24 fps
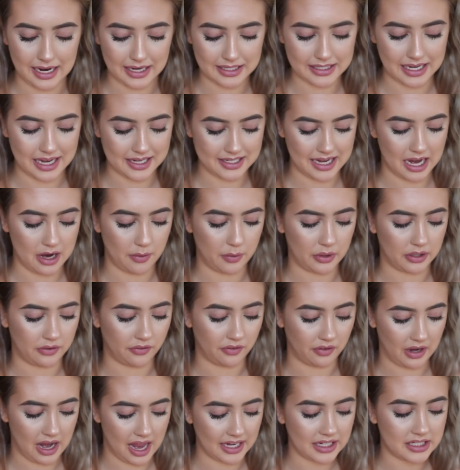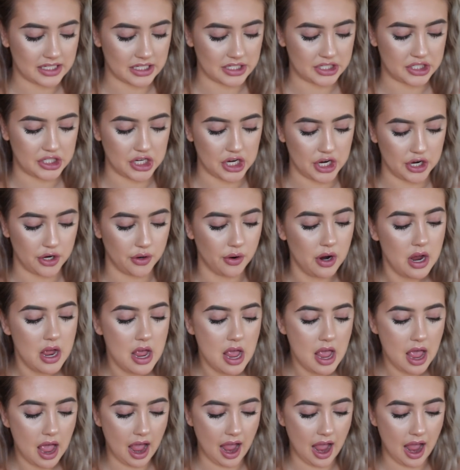nice as I would have liked it to.